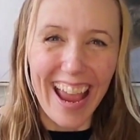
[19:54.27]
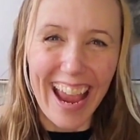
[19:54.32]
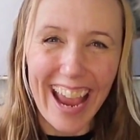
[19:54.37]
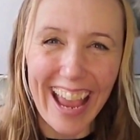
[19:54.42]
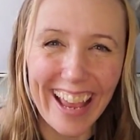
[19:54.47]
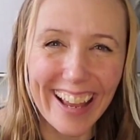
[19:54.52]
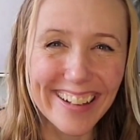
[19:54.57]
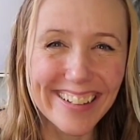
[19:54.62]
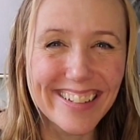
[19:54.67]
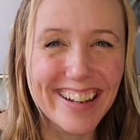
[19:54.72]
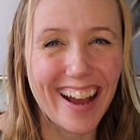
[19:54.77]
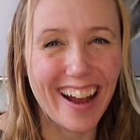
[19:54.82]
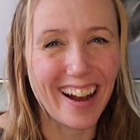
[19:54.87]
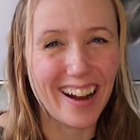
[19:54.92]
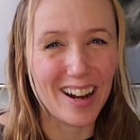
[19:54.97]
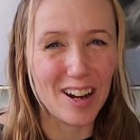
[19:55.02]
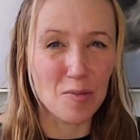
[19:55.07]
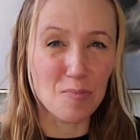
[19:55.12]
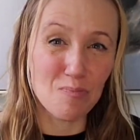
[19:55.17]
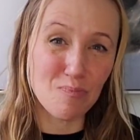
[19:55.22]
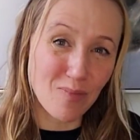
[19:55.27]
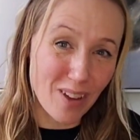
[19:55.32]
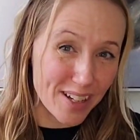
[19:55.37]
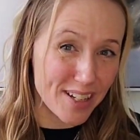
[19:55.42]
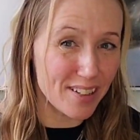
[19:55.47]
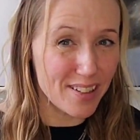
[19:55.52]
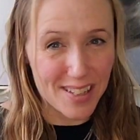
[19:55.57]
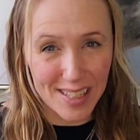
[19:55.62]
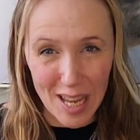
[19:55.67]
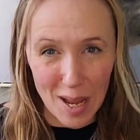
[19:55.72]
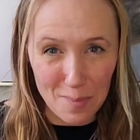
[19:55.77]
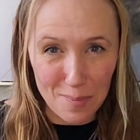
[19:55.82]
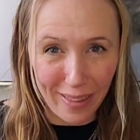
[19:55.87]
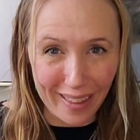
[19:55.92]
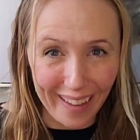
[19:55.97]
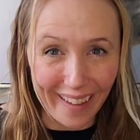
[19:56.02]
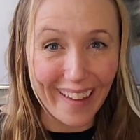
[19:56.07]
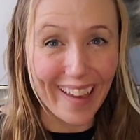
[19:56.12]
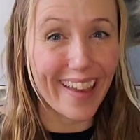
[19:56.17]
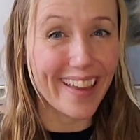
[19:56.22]
And I did the same
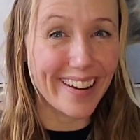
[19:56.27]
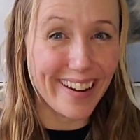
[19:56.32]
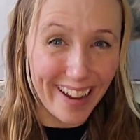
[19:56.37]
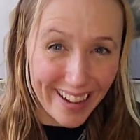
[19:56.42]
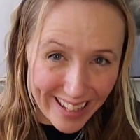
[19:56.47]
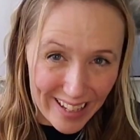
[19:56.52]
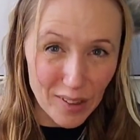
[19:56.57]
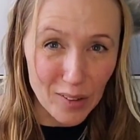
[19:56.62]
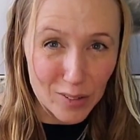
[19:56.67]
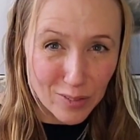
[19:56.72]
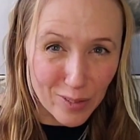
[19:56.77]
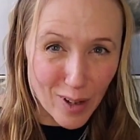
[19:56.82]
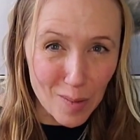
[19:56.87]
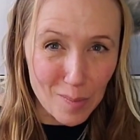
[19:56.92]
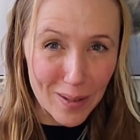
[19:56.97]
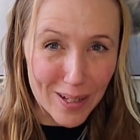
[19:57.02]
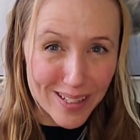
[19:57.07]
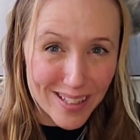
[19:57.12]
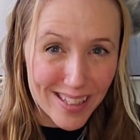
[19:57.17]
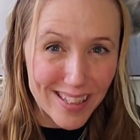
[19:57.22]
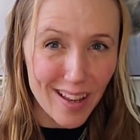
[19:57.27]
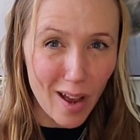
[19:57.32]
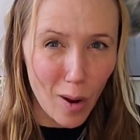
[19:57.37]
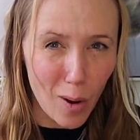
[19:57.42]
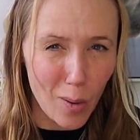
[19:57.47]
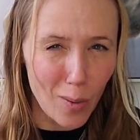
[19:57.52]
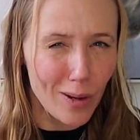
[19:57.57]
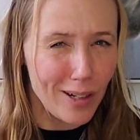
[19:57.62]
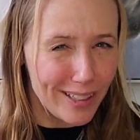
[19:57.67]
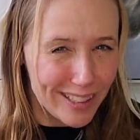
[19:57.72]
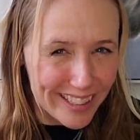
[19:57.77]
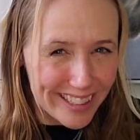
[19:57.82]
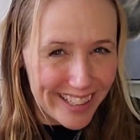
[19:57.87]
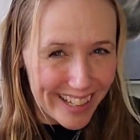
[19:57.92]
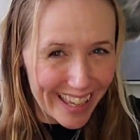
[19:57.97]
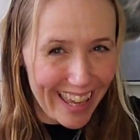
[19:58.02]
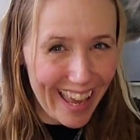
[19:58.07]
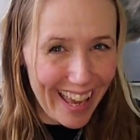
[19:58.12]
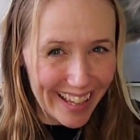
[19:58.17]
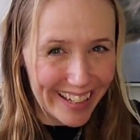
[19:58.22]
thing and I healed from it. So you
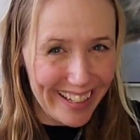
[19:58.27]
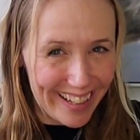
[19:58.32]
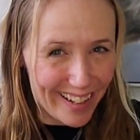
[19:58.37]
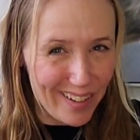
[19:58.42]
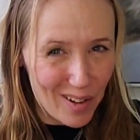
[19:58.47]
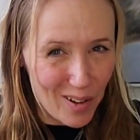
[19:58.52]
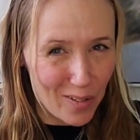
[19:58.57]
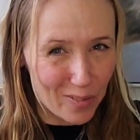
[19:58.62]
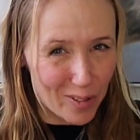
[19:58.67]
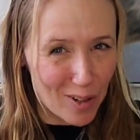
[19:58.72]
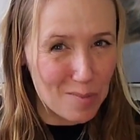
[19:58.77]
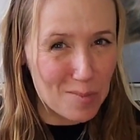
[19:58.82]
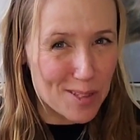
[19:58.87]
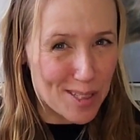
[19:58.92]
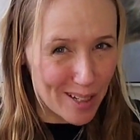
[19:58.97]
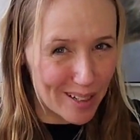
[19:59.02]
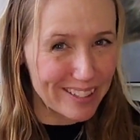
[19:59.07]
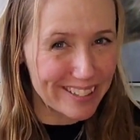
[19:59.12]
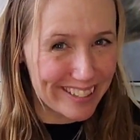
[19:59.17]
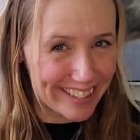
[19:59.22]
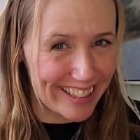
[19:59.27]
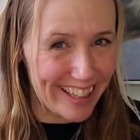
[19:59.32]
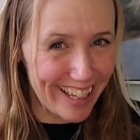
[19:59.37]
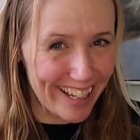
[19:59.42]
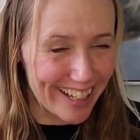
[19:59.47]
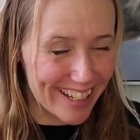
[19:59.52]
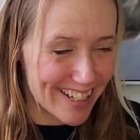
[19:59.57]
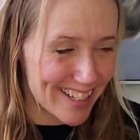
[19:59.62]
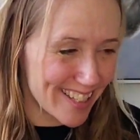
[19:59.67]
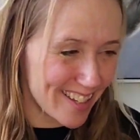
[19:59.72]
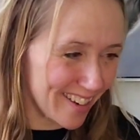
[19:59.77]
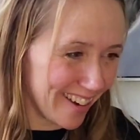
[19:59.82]
can heal from certain things, you